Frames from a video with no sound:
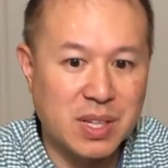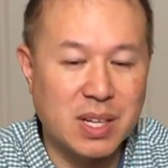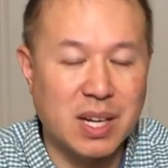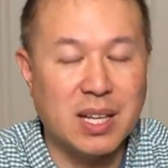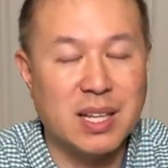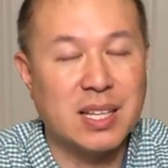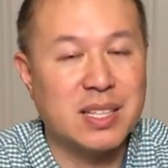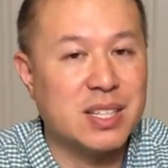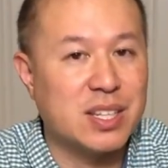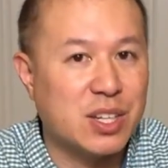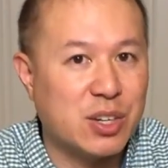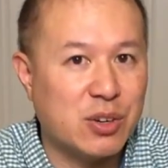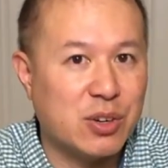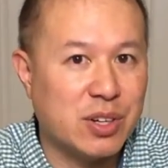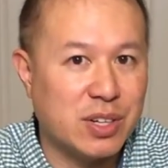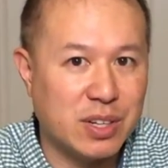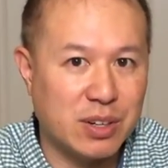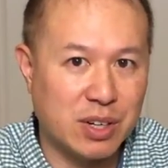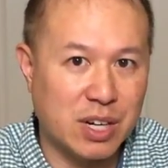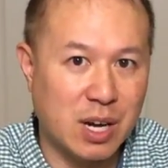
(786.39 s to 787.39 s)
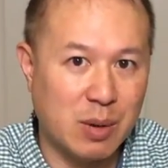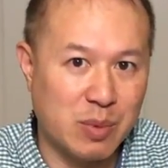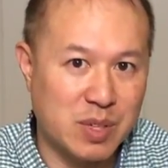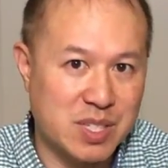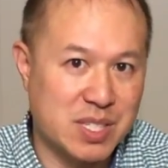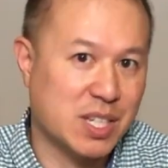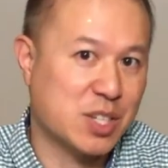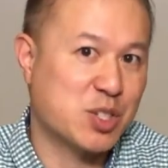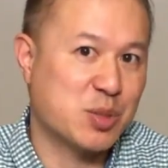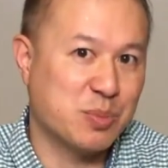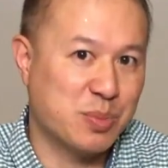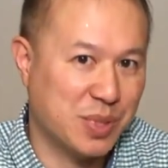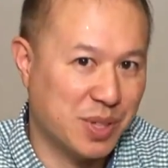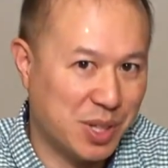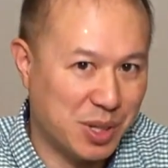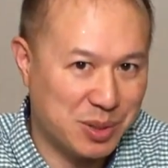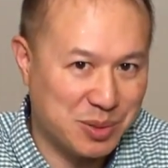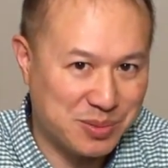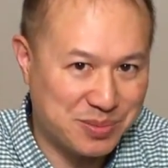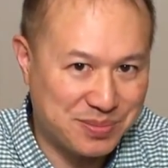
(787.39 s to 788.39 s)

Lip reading: I'd like to hear it in the comment section below.